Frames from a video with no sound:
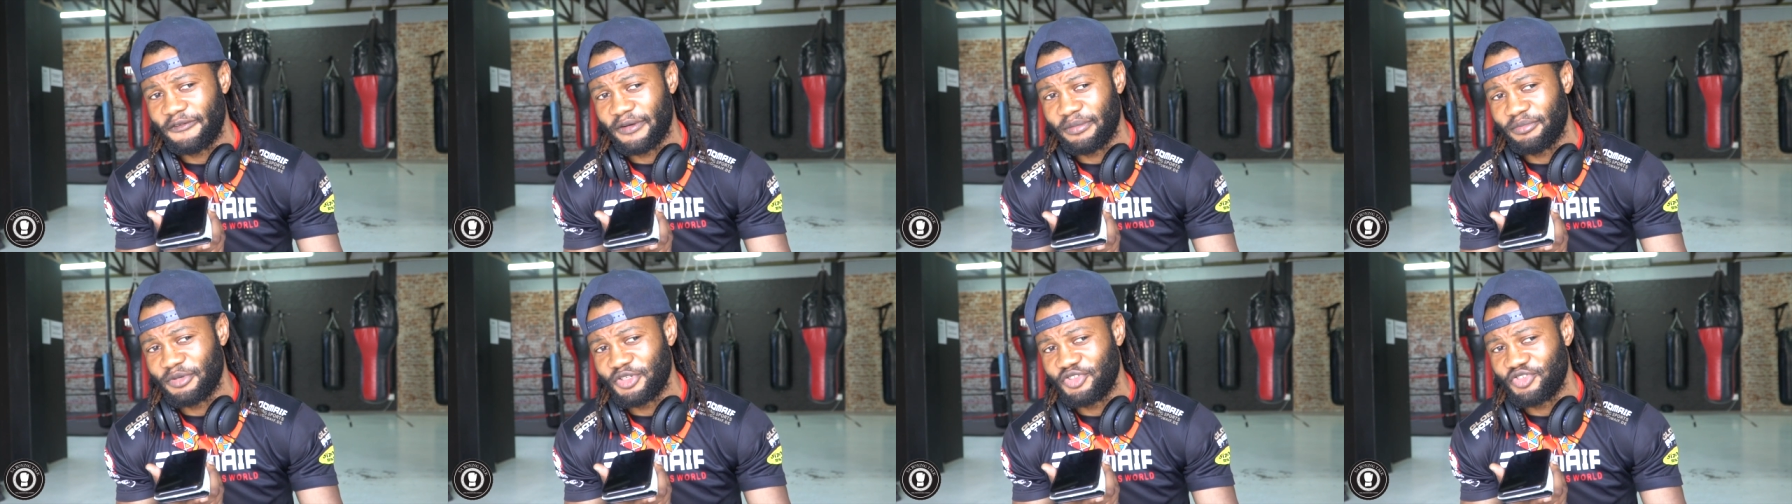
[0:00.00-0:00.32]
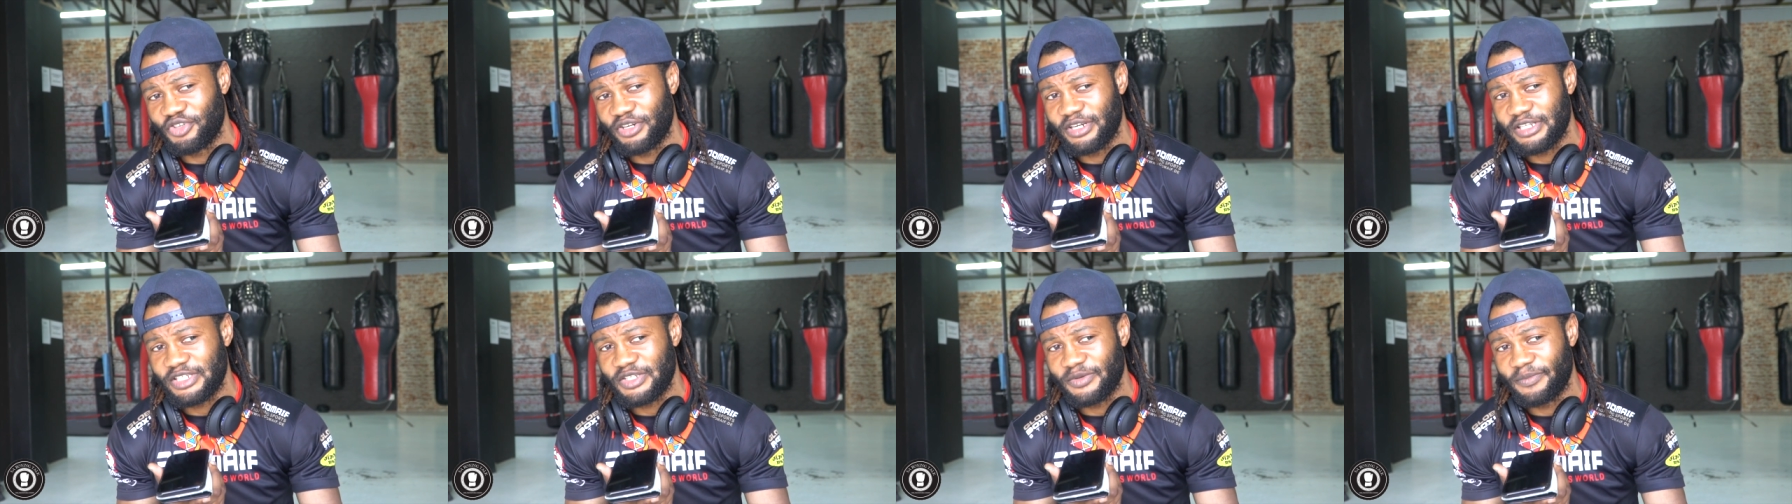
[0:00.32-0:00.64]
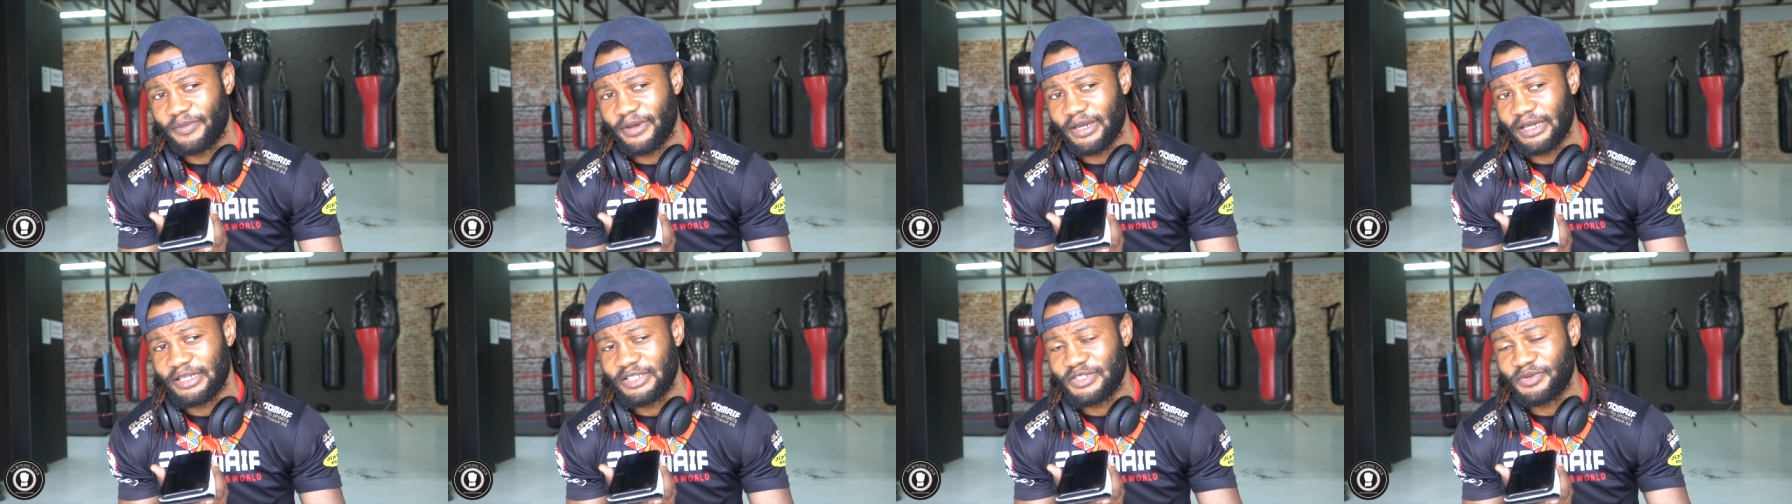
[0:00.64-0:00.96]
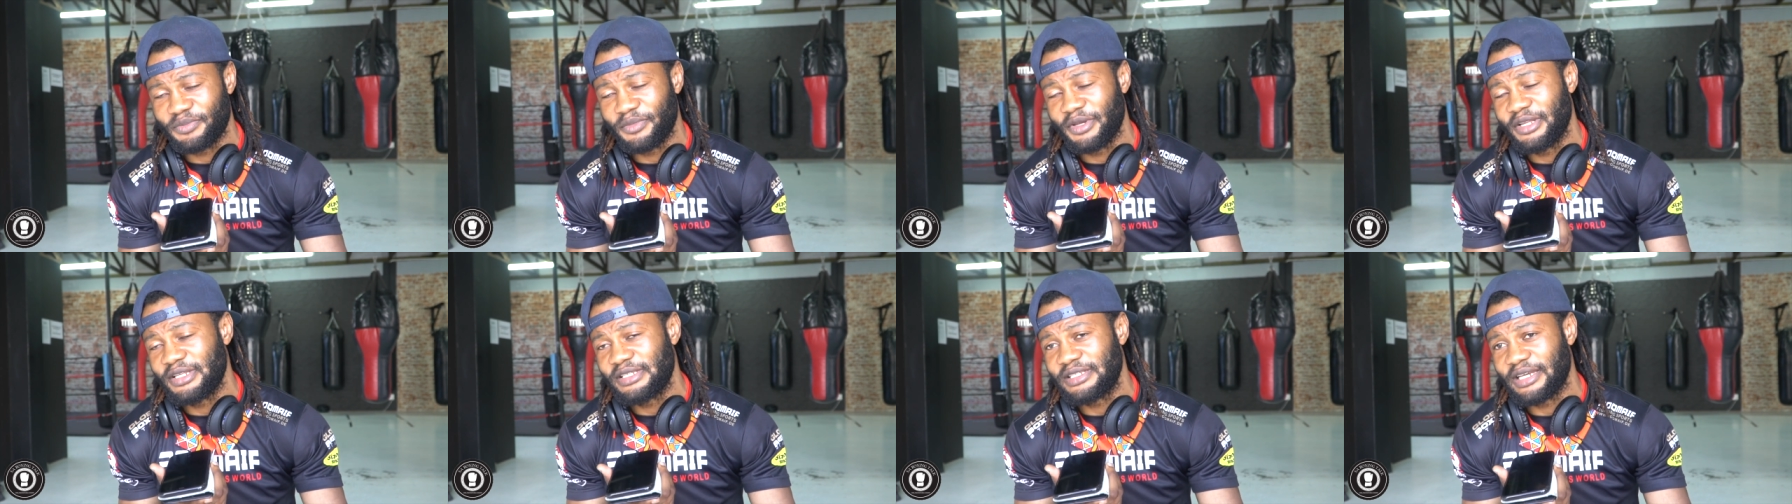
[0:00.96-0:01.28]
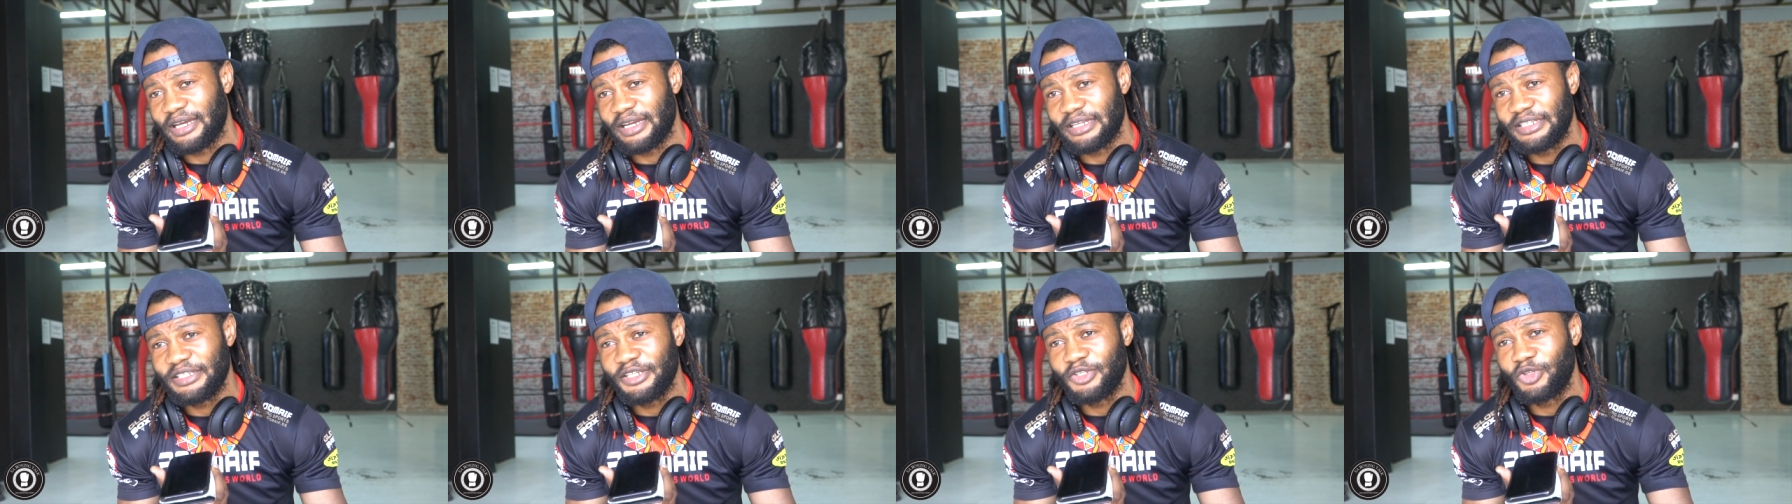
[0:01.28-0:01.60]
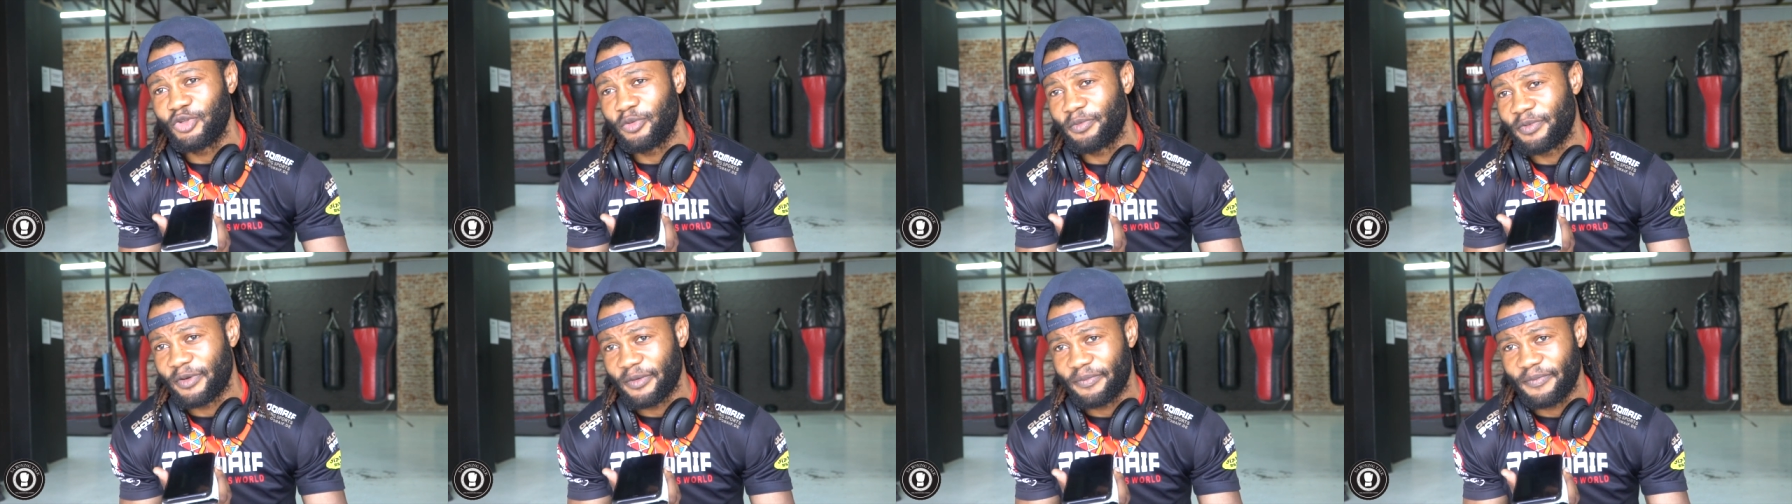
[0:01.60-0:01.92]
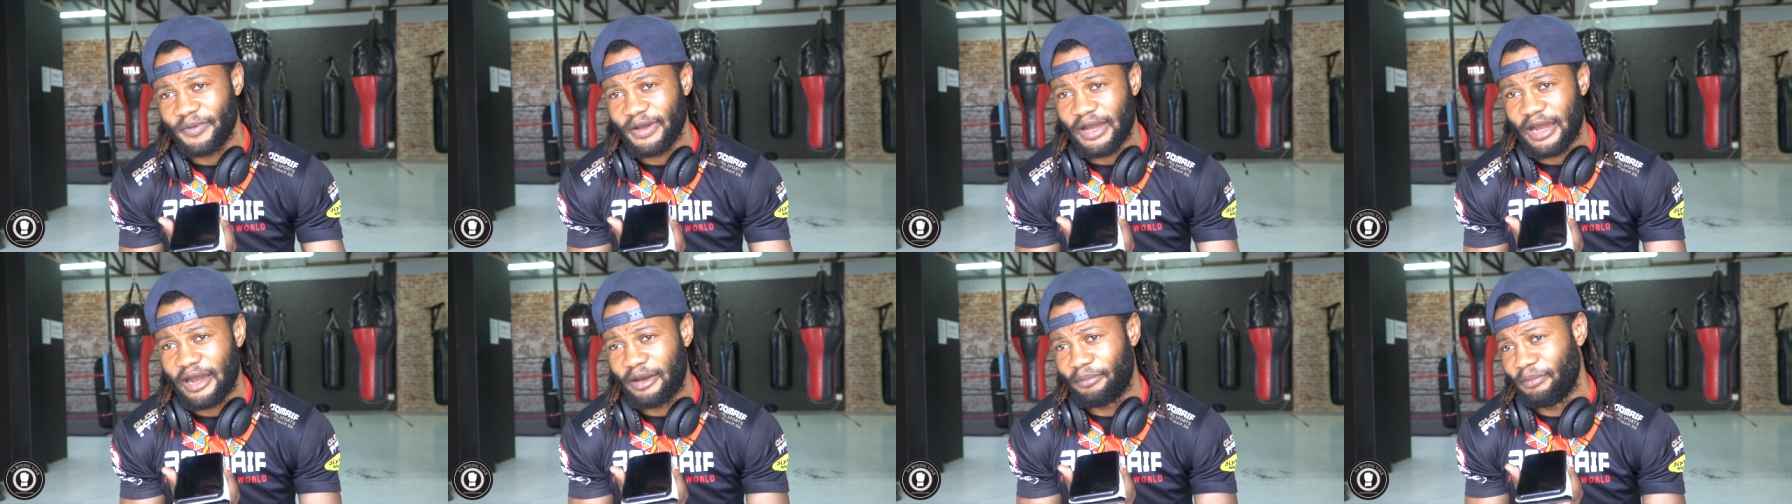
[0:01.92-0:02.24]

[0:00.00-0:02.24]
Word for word: I'm in Johannesburg, it means I need to prepare.